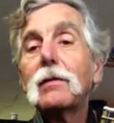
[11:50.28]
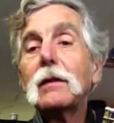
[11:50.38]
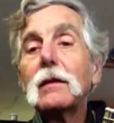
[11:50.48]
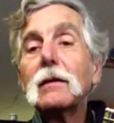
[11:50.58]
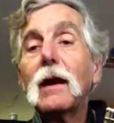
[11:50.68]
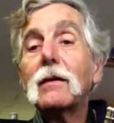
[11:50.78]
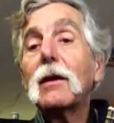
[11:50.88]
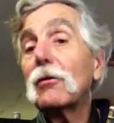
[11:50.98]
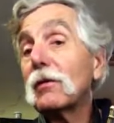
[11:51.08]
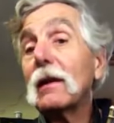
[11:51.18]

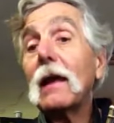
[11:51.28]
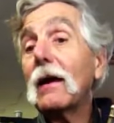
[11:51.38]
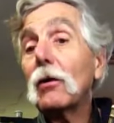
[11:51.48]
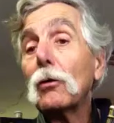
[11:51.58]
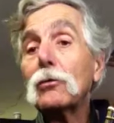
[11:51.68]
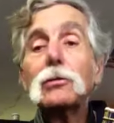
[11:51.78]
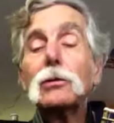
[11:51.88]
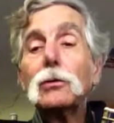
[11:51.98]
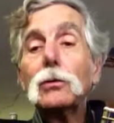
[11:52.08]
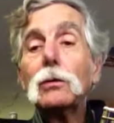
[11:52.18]
900, the
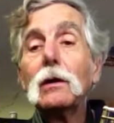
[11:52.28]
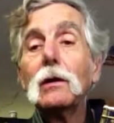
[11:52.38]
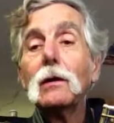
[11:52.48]
902.